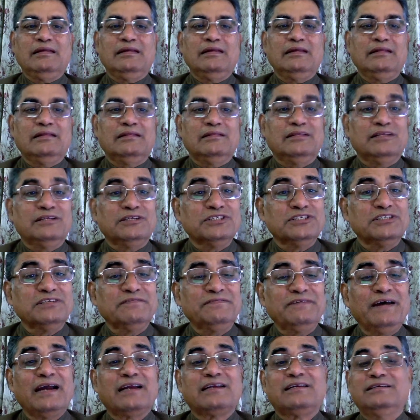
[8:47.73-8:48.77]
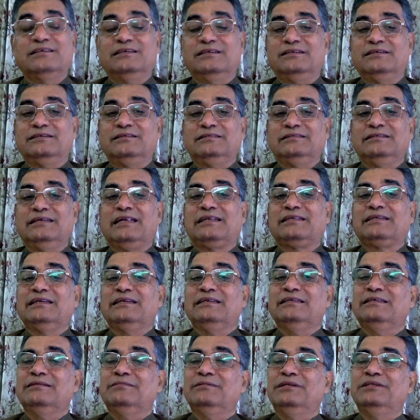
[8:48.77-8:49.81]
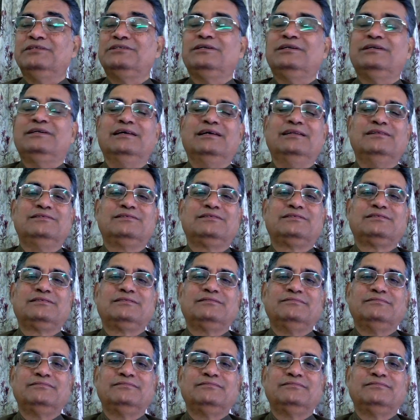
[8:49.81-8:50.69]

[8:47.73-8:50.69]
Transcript: This is the factor that can diminish returns.